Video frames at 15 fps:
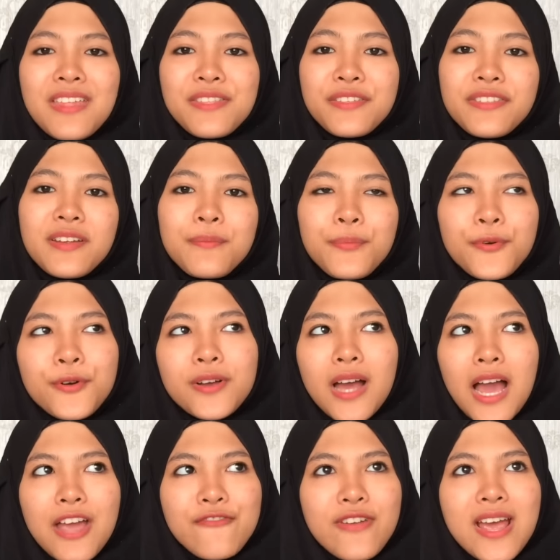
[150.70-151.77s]
The third book
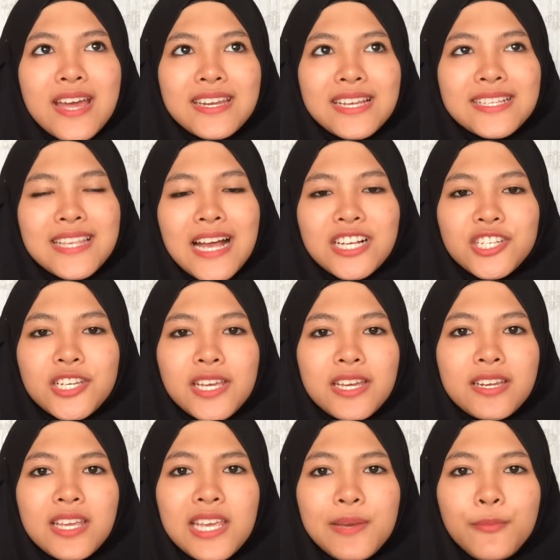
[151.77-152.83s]
I read is actually
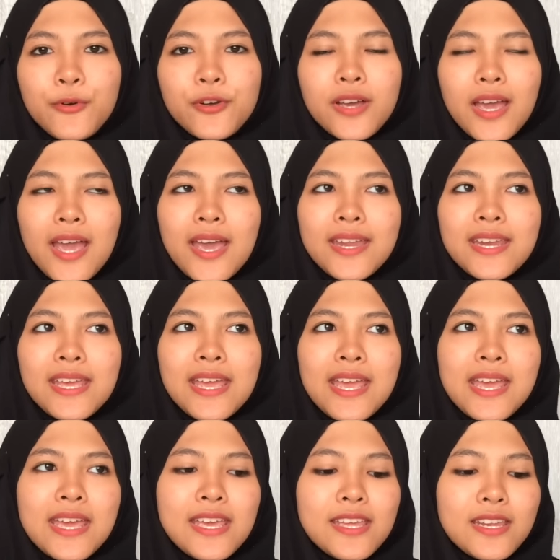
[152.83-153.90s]
an ebook, and
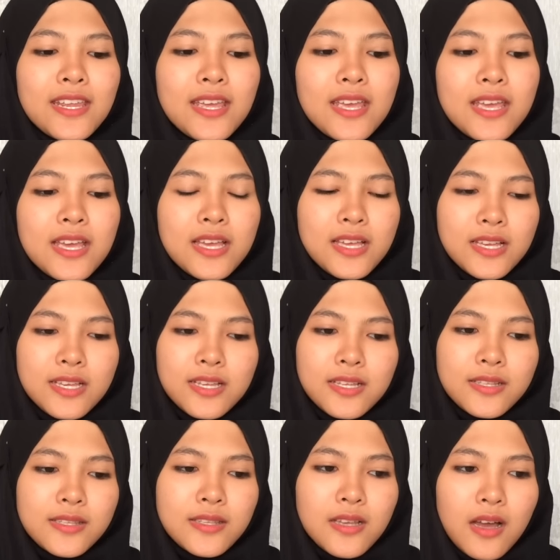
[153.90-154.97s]
it
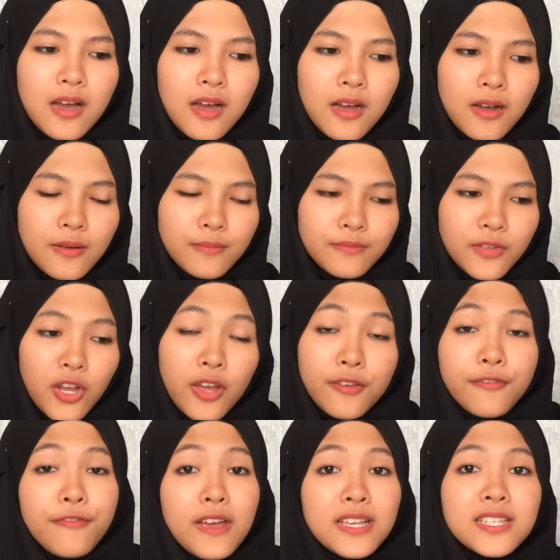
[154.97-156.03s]
is
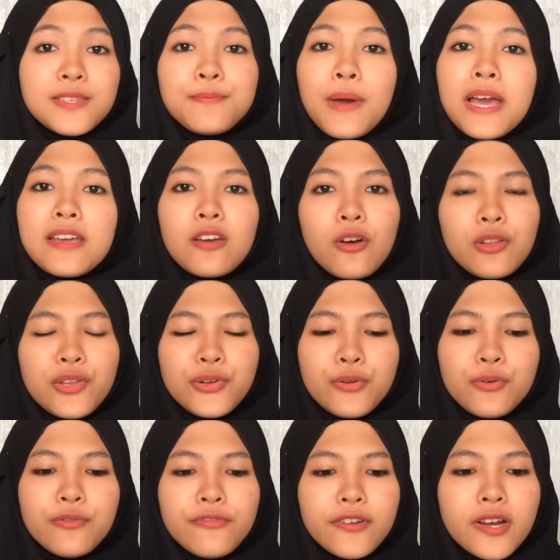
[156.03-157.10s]
Confess by Colleen
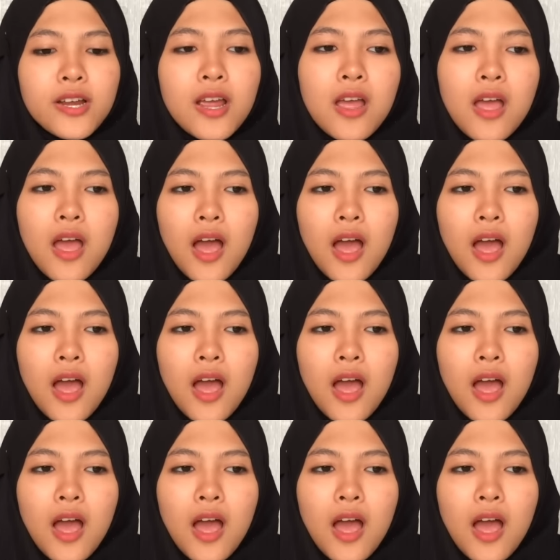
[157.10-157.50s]
Hoover.